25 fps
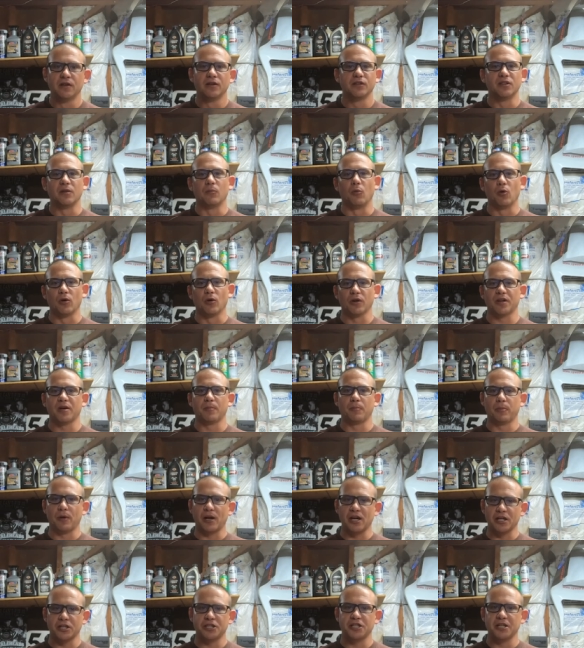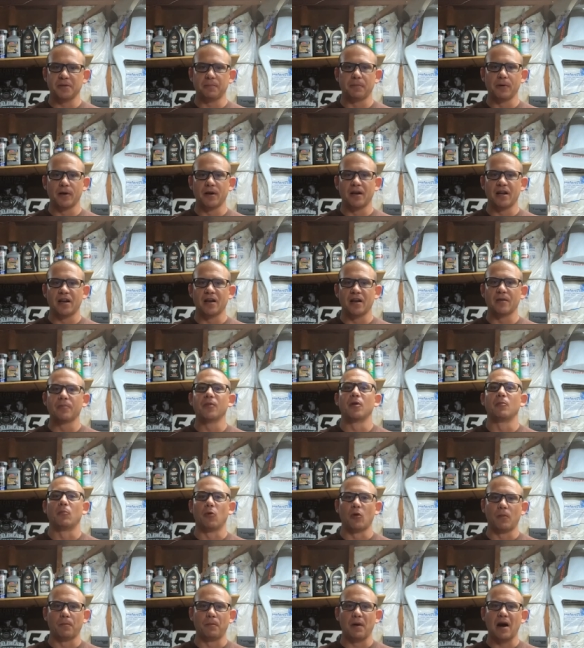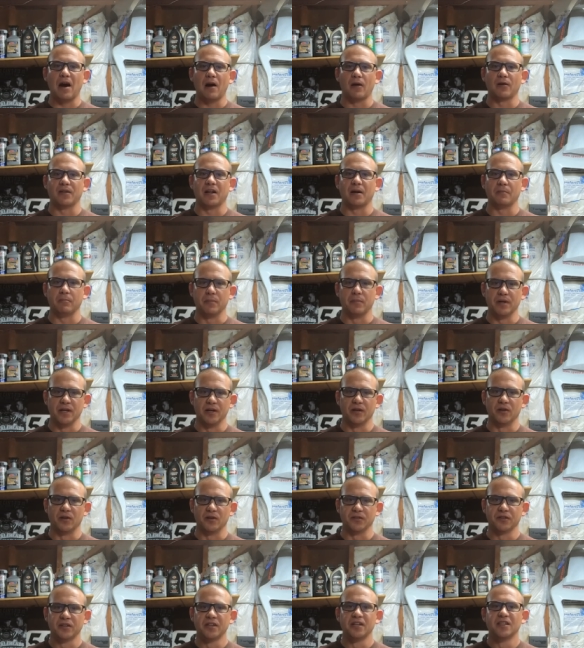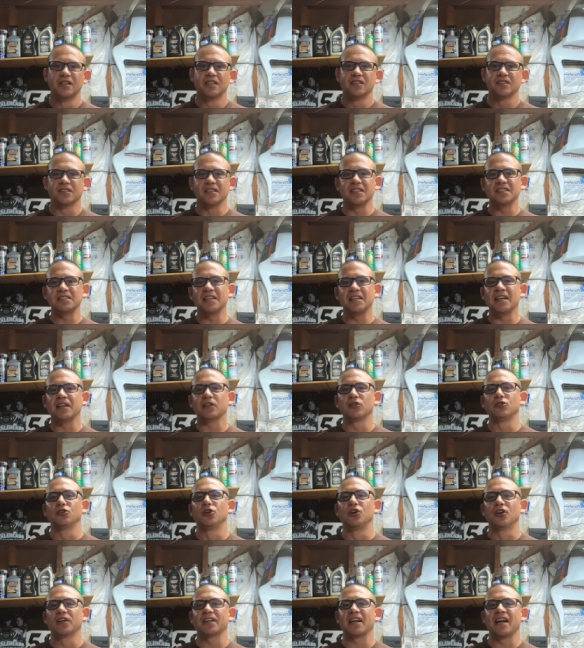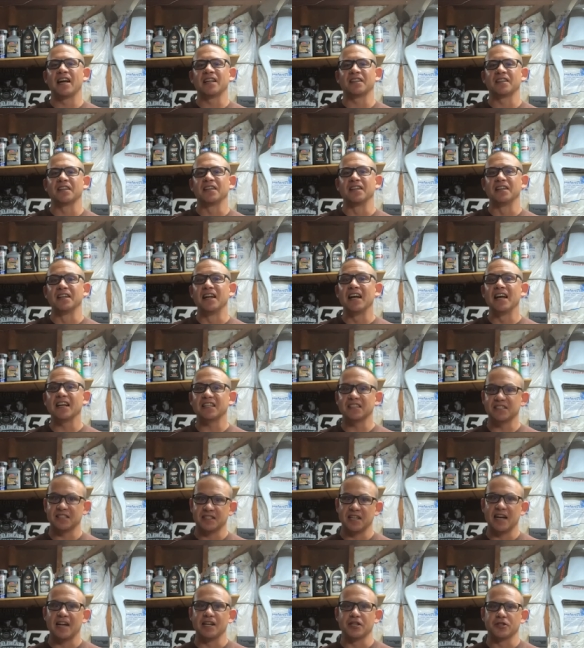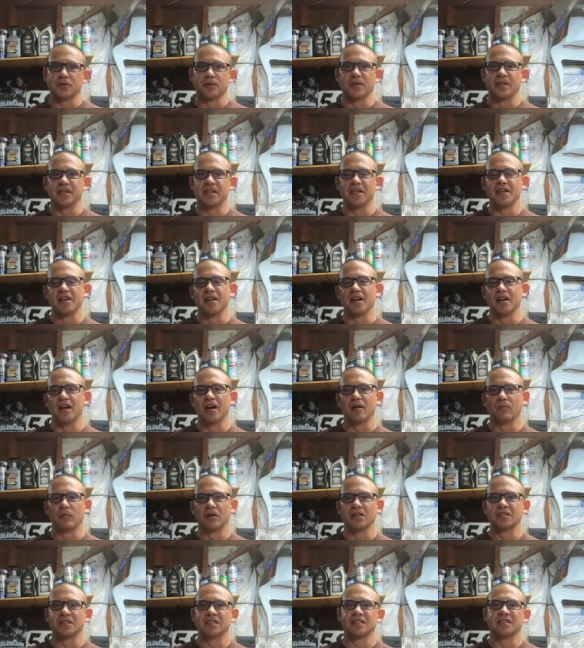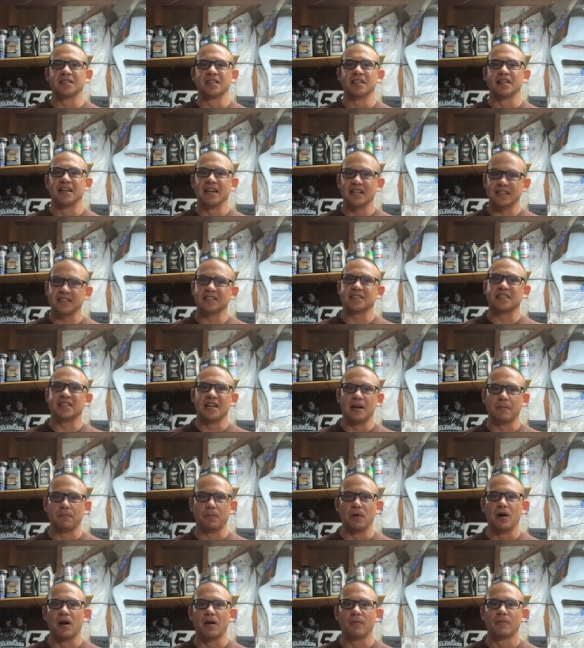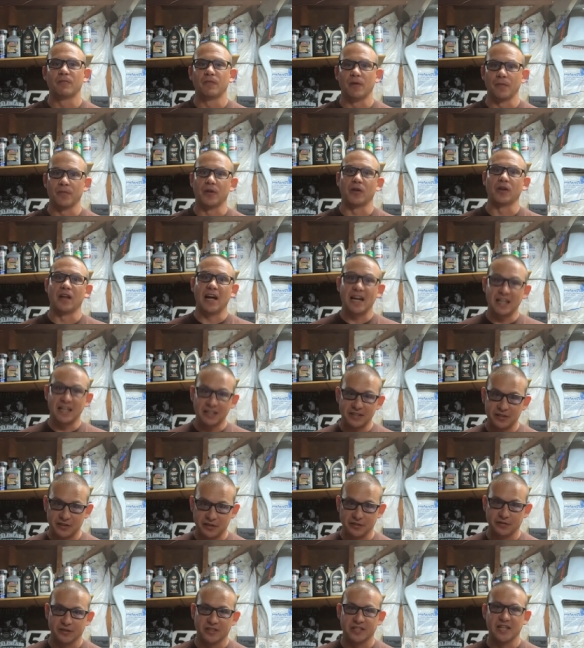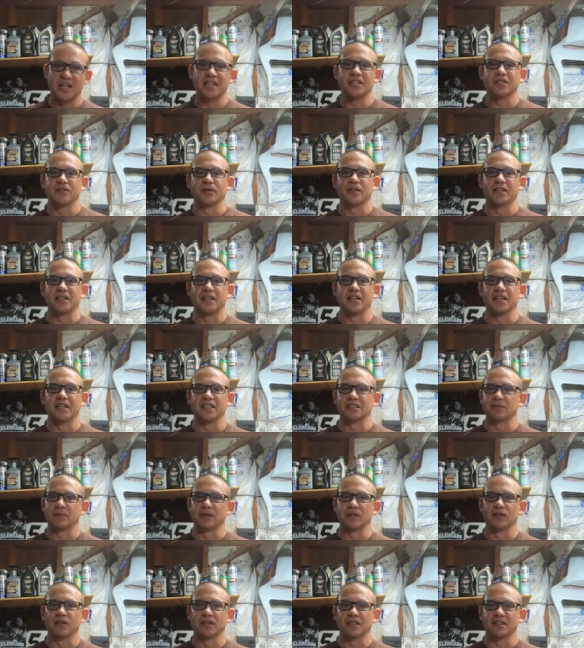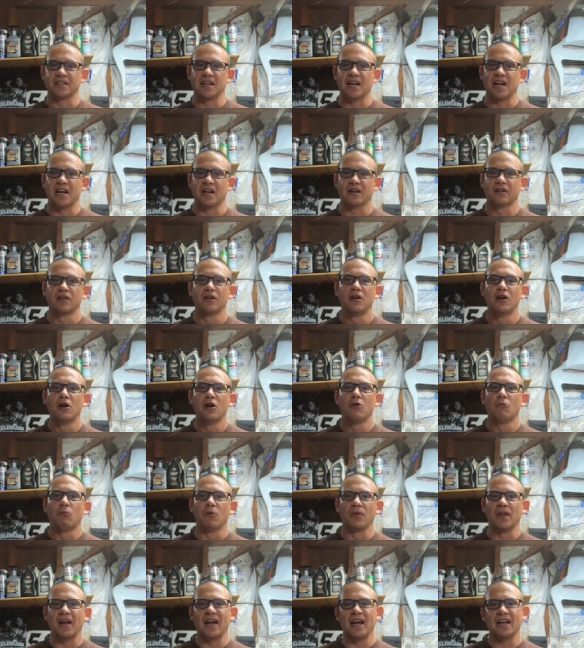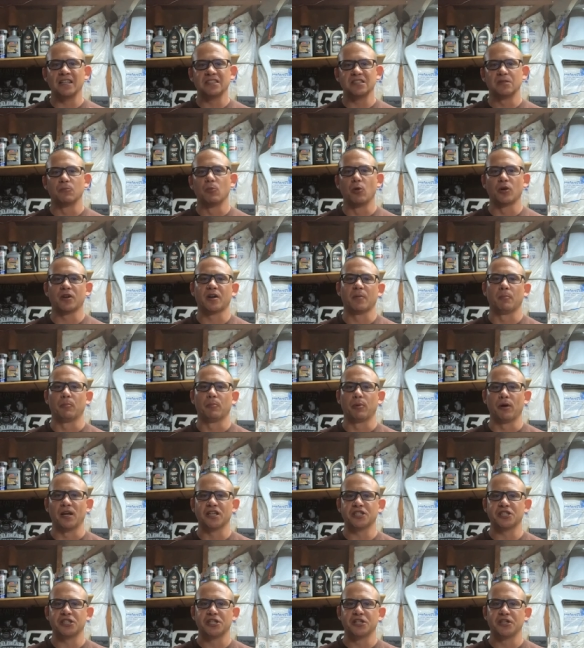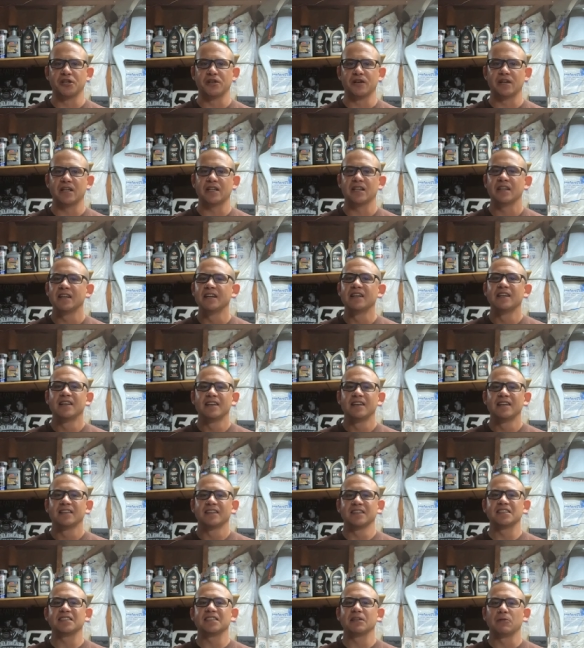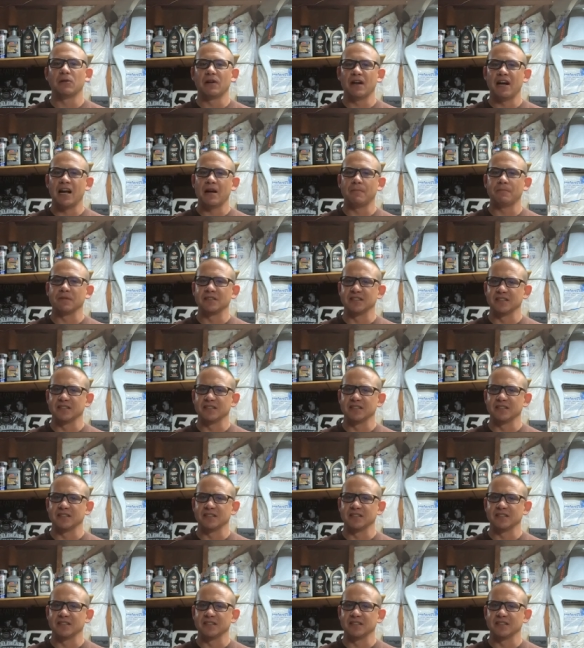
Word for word: The more compression you put in them, the more power they build. So let's take a look at the next stage three kit up, which is the next step up from the last two stage three kits we looked at, Will they add some more compression to it? Let's see what happens